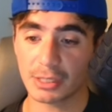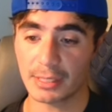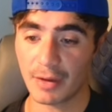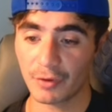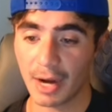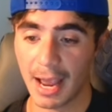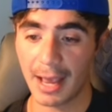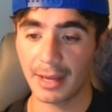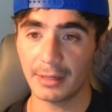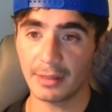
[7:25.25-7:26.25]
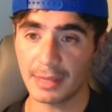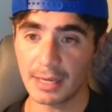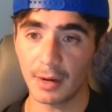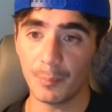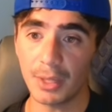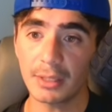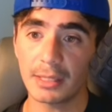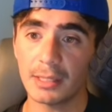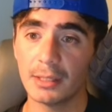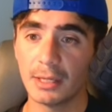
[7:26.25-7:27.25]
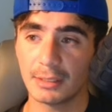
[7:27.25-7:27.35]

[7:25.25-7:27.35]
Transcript: never had the ability